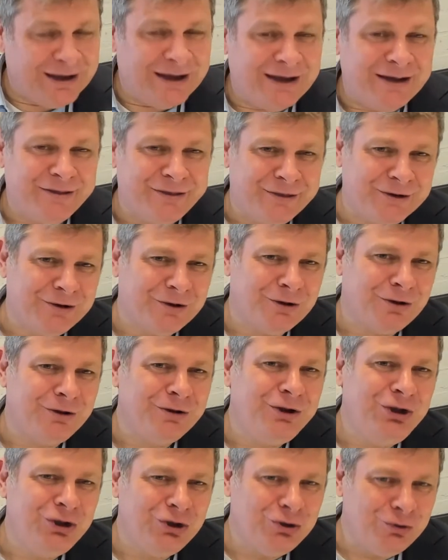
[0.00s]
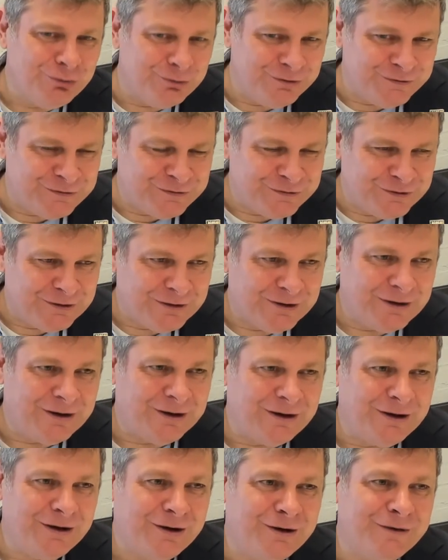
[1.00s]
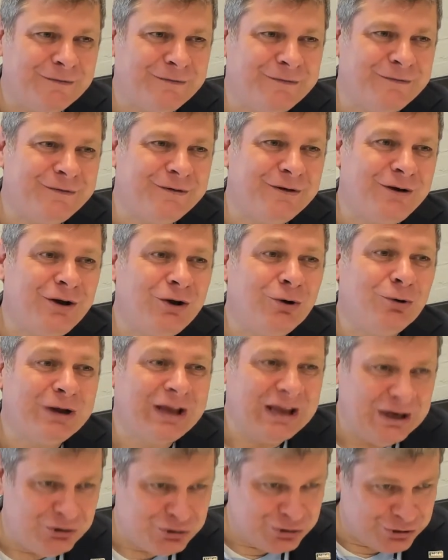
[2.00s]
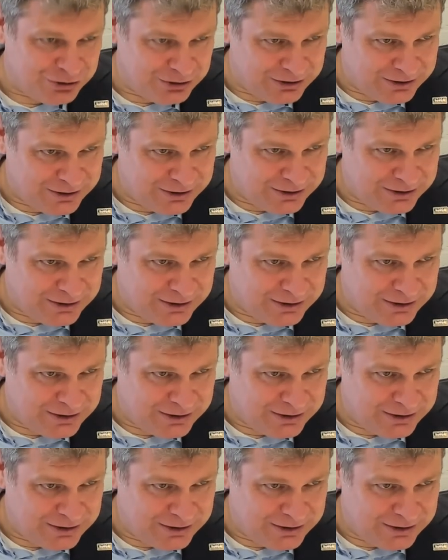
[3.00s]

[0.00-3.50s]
The ethical use of location.